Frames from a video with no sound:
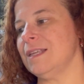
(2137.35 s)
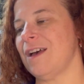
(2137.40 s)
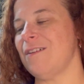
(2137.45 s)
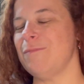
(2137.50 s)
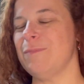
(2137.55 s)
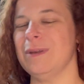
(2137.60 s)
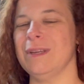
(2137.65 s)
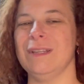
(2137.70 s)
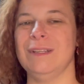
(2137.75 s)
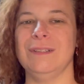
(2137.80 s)
I've
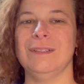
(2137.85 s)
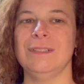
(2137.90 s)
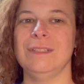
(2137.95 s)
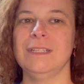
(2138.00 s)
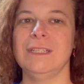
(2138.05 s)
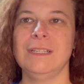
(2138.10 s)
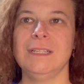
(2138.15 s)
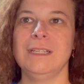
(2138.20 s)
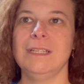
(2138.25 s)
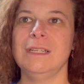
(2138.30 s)
been
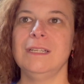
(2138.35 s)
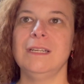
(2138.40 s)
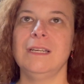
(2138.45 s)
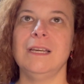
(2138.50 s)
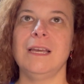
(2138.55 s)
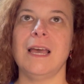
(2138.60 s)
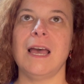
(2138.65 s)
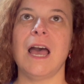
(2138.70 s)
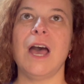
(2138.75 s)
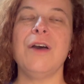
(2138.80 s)

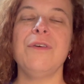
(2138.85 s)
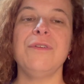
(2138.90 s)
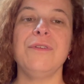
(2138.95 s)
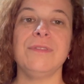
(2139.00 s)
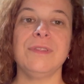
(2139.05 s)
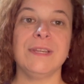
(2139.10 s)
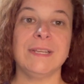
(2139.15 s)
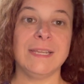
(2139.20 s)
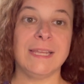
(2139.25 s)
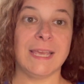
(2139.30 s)
other
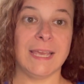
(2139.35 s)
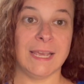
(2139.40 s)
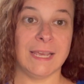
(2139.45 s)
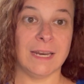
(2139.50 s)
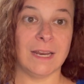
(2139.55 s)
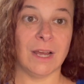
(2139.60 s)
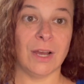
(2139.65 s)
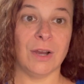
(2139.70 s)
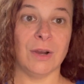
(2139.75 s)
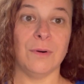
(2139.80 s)
than
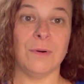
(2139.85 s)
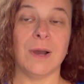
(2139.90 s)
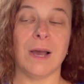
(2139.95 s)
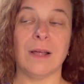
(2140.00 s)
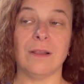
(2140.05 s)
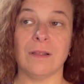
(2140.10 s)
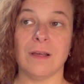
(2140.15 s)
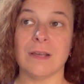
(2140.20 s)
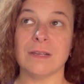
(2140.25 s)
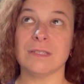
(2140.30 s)
keto, I
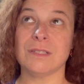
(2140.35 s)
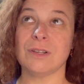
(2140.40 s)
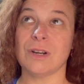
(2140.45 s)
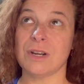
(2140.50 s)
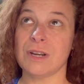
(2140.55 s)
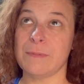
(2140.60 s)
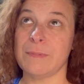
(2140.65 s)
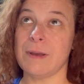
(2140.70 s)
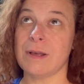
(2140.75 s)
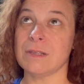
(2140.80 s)
lost
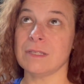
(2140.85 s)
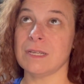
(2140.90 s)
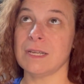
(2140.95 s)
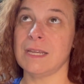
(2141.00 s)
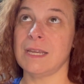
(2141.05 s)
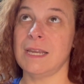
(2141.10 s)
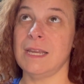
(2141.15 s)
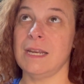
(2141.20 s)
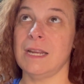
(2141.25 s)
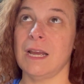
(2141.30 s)
30 pounds on
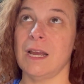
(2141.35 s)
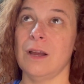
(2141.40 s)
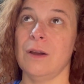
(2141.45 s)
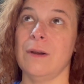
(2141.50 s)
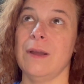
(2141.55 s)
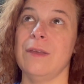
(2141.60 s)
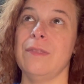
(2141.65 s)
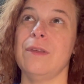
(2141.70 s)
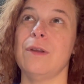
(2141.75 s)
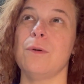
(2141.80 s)
keto,
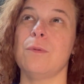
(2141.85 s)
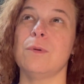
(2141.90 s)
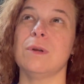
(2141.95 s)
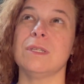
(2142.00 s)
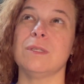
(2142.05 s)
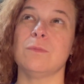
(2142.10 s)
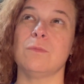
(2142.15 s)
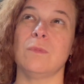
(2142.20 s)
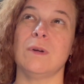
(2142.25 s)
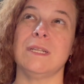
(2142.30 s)
and there
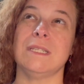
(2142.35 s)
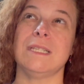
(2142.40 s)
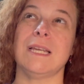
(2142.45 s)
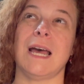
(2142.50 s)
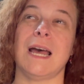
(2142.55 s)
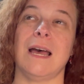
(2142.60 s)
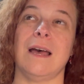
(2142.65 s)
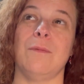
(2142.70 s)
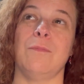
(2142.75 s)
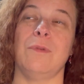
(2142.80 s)
was one
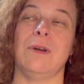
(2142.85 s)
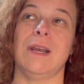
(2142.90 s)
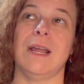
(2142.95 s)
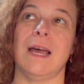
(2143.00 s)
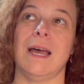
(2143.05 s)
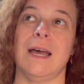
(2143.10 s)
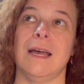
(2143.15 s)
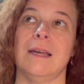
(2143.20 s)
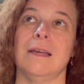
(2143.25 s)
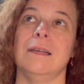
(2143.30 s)
time when
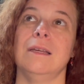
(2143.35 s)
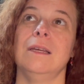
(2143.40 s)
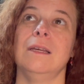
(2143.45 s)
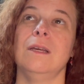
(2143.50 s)
I